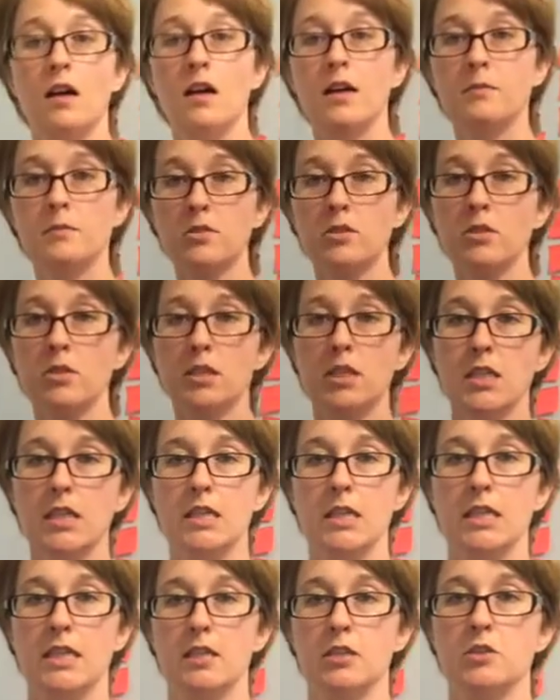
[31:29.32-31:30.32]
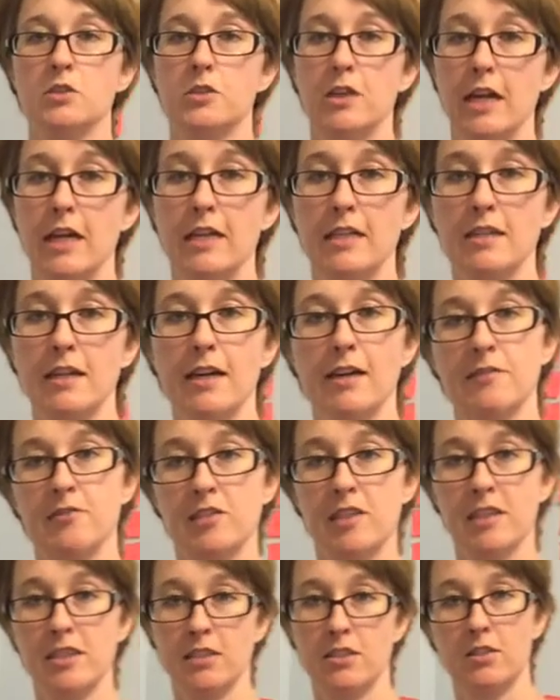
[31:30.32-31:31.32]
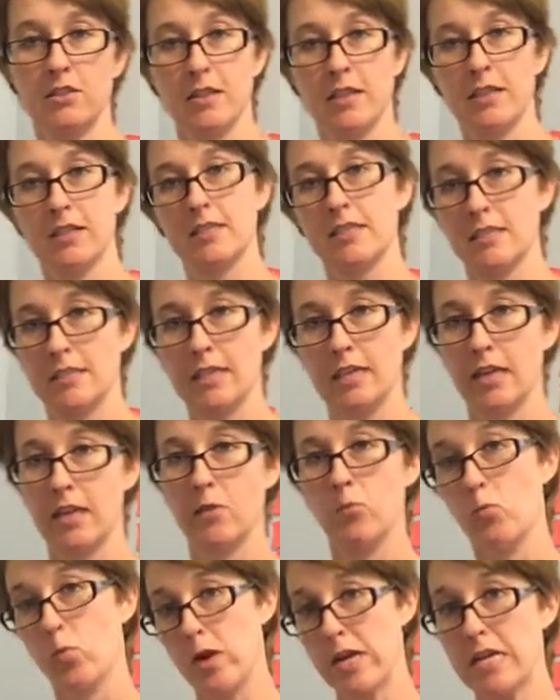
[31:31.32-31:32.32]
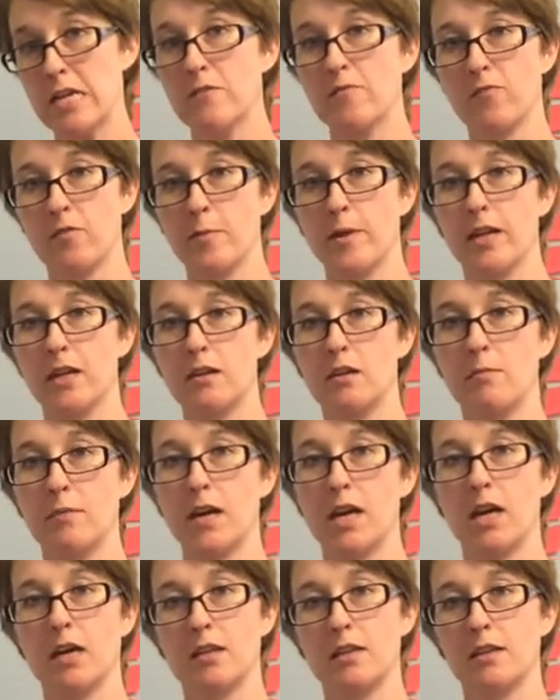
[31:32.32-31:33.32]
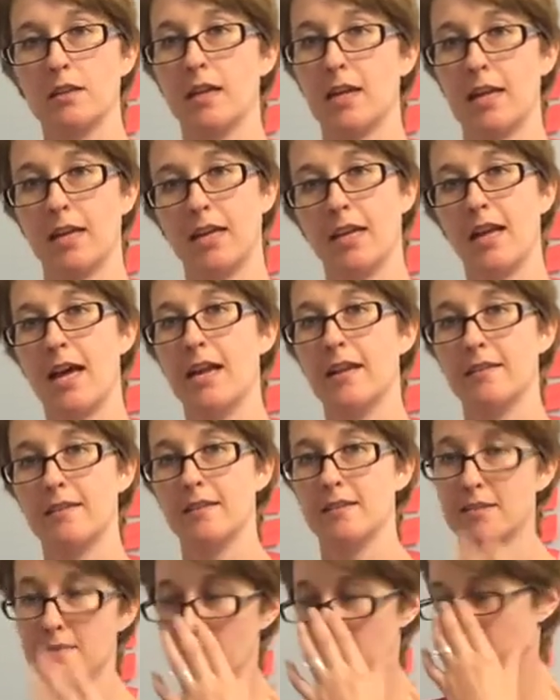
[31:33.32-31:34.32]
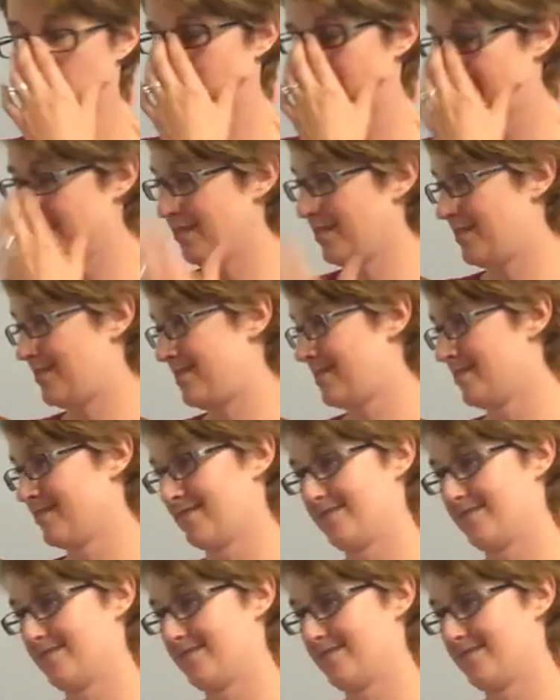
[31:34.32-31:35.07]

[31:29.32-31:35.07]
I'm certainly glad you're not having to like sit and wait for me to come back and then I can edit this because